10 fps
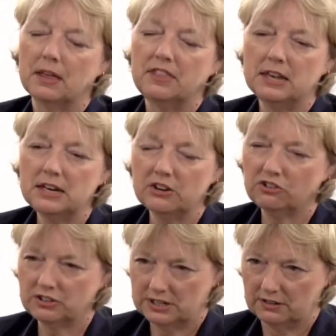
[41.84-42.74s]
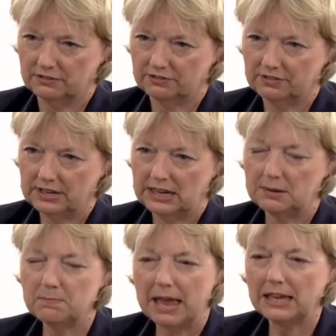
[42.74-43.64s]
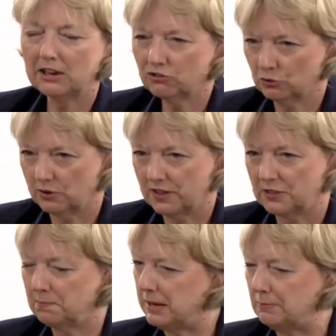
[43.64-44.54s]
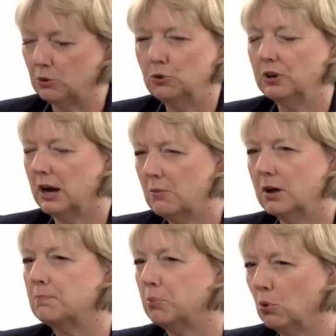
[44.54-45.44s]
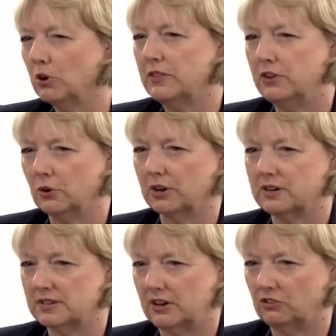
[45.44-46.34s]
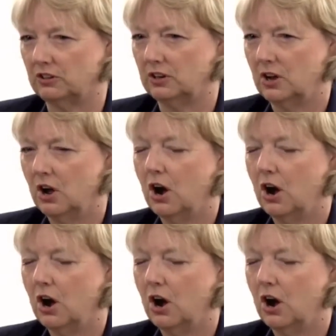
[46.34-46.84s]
the initiative in making sure that the people who come on board in the organization